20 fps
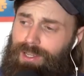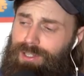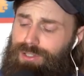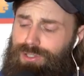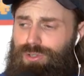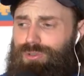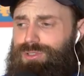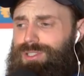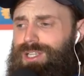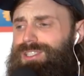
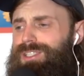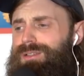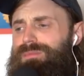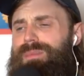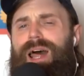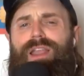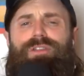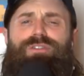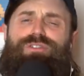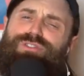So it doesn't
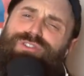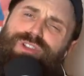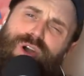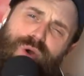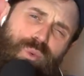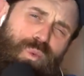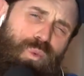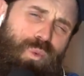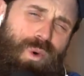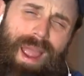matter. There's no
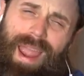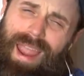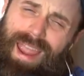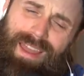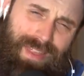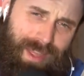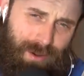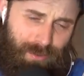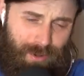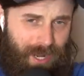way
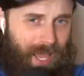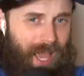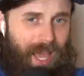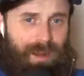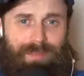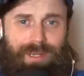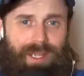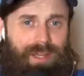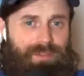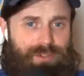they would have
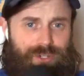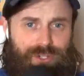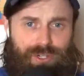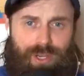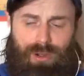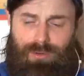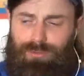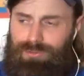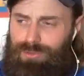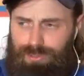had me on the
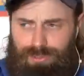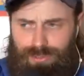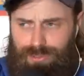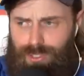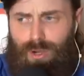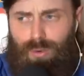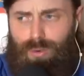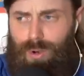show. There's no